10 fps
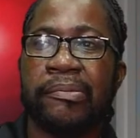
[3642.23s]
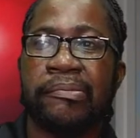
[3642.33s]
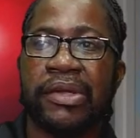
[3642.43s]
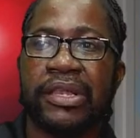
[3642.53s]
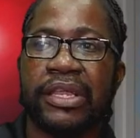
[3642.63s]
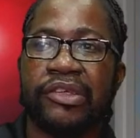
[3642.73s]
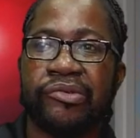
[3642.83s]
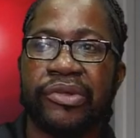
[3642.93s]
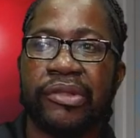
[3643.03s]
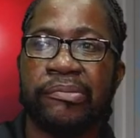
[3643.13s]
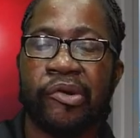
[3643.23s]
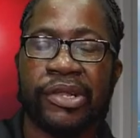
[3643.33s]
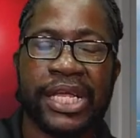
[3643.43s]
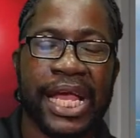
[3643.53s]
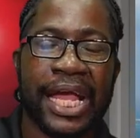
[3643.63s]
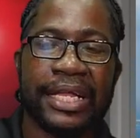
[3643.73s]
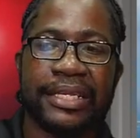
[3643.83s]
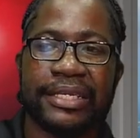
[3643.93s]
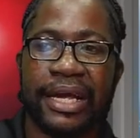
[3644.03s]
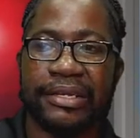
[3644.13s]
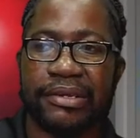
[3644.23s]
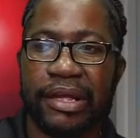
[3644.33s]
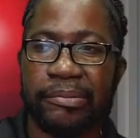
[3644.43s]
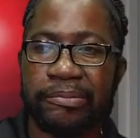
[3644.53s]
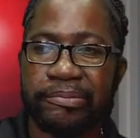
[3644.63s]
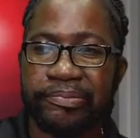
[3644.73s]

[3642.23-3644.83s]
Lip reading: mainly during the morning and nighttime.